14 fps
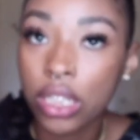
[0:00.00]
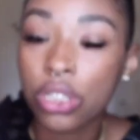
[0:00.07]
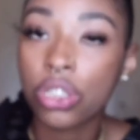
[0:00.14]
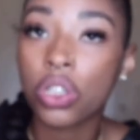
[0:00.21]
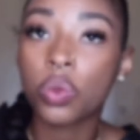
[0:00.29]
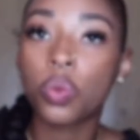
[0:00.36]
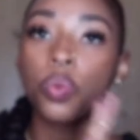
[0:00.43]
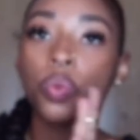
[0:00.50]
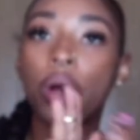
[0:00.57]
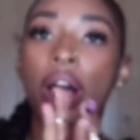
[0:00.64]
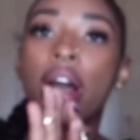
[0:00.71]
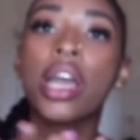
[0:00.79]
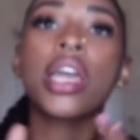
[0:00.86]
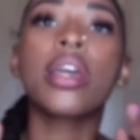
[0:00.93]
So
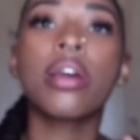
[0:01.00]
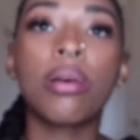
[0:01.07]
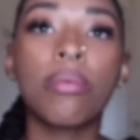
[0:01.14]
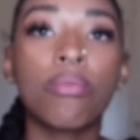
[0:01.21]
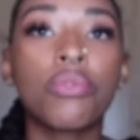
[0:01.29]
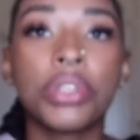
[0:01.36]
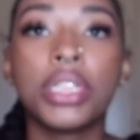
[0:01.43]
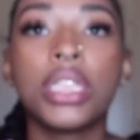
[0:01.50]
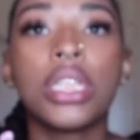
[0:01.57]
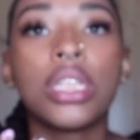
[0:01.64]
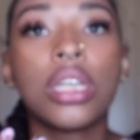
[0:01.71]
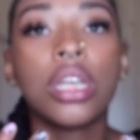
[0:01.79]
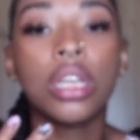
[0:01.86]
I am really,